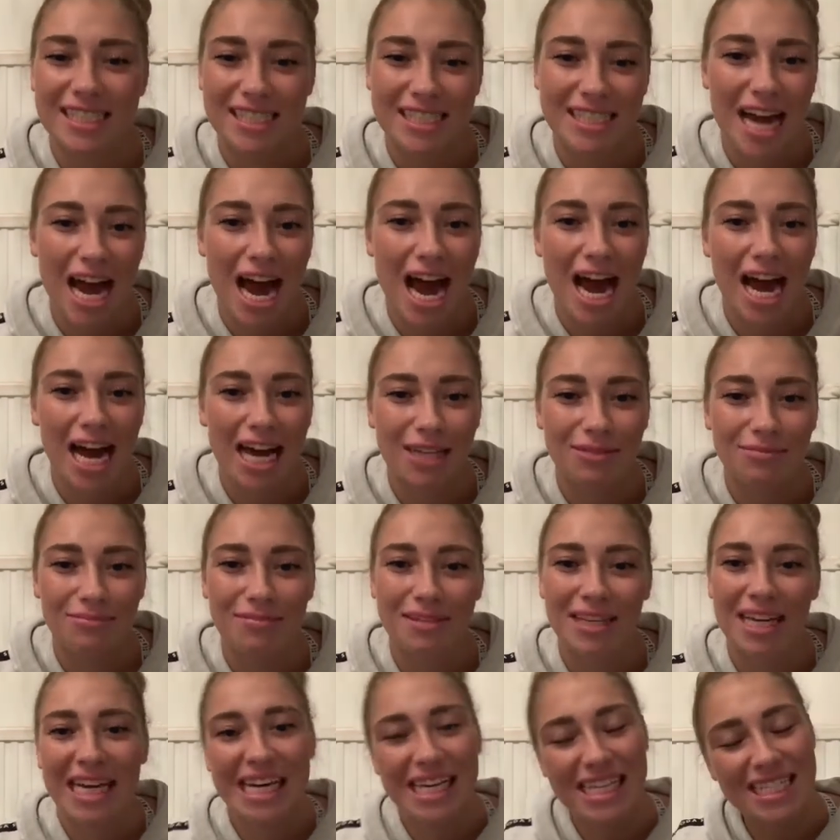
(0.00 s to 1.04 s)
time.
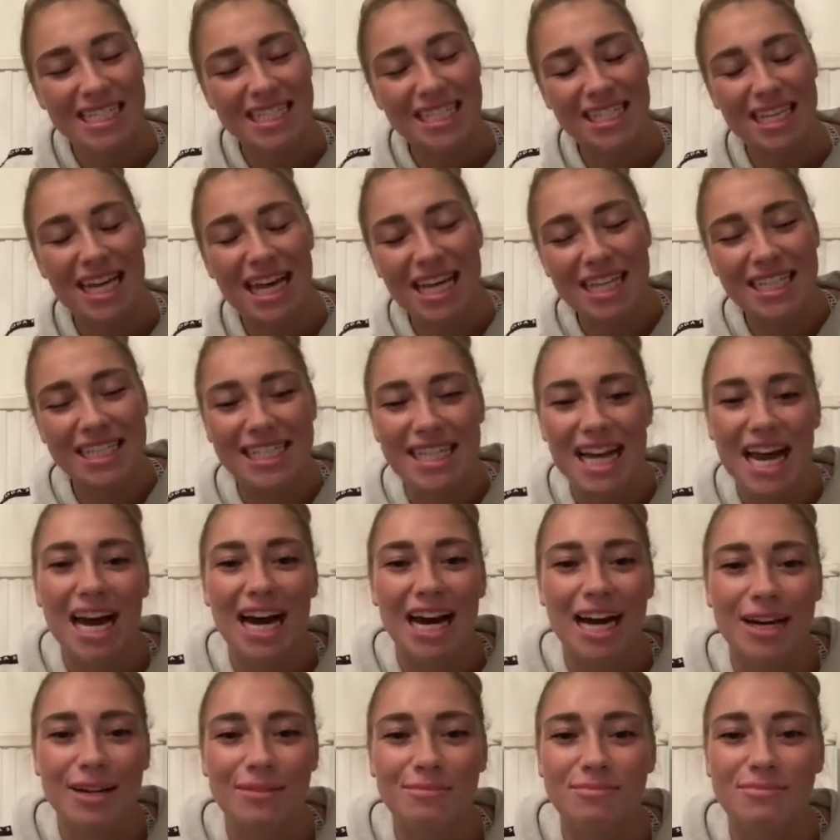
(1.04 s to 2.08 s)
It's
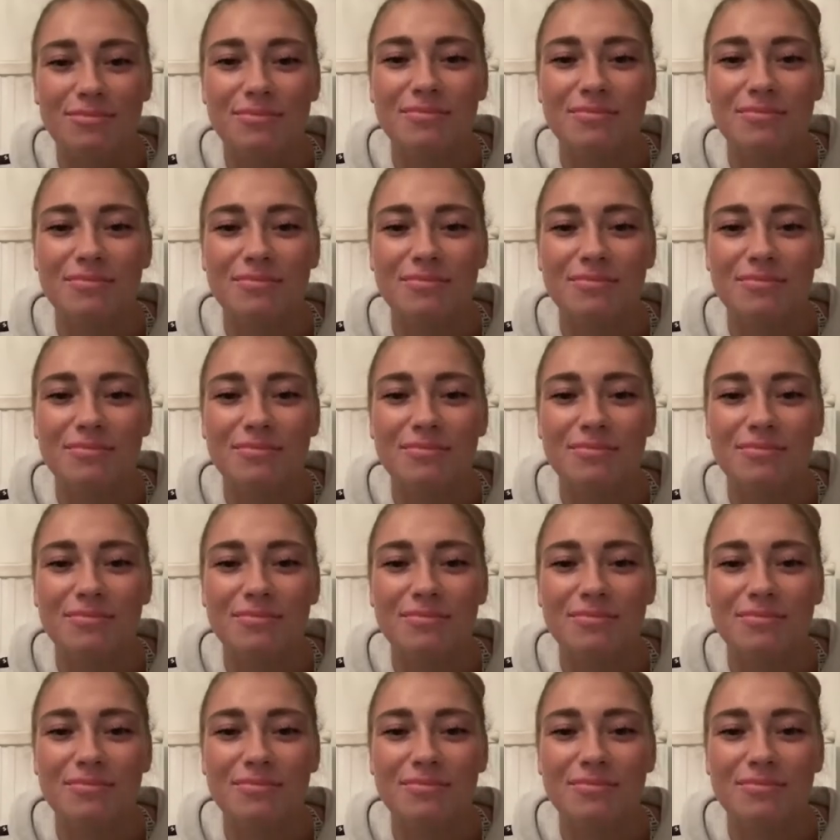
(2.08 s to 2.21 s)
time.